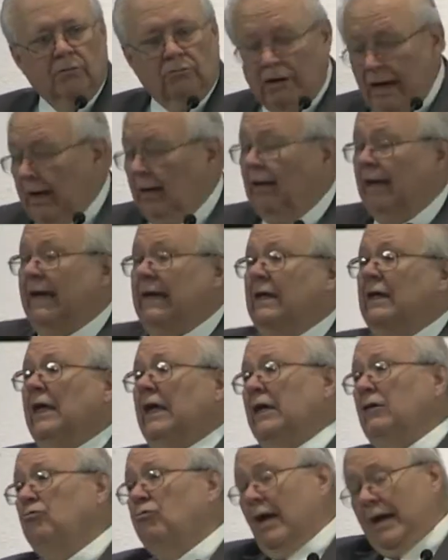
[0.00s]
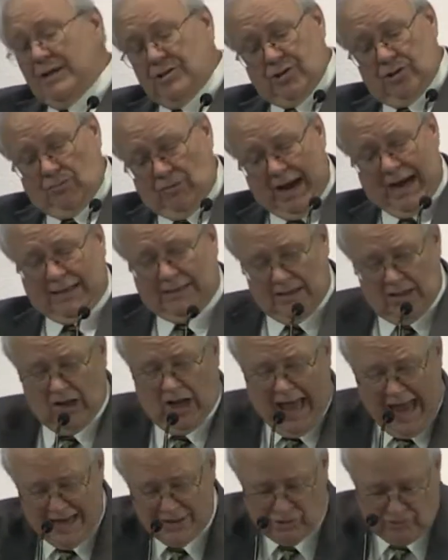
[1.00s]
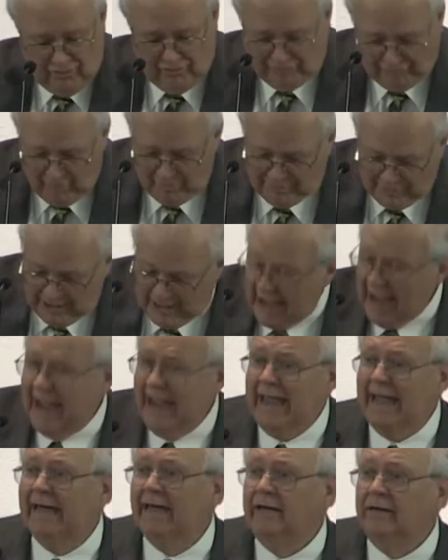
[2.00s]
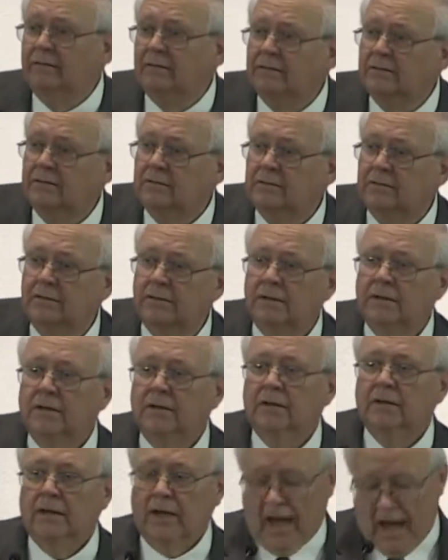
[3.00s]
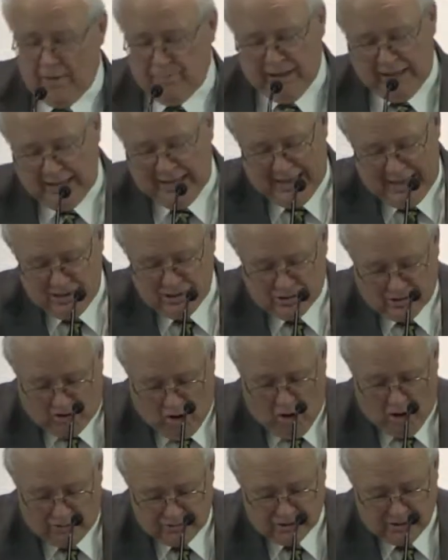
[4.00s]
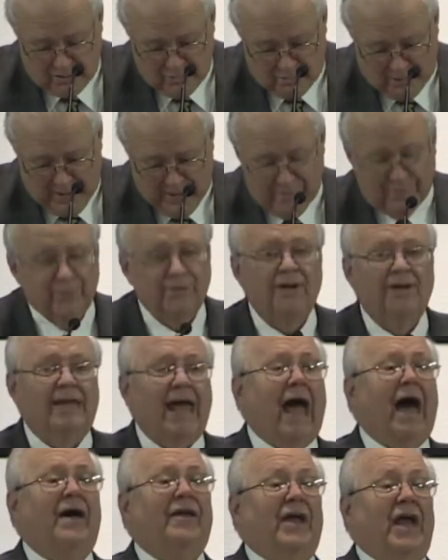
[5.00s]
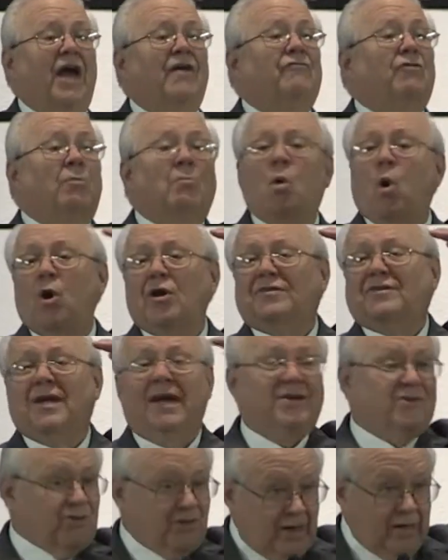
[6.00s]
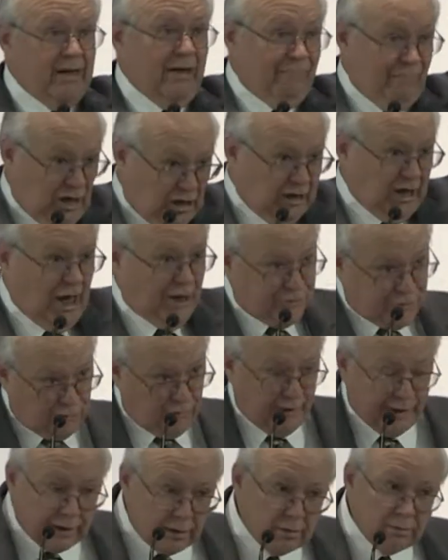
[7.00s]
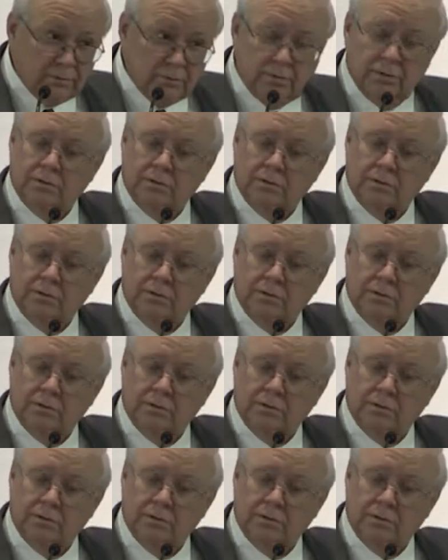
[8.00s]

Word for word: Well, he, he resurrected Lazarus from the dead. I mean, he's causing people to doubt every mortician in the country.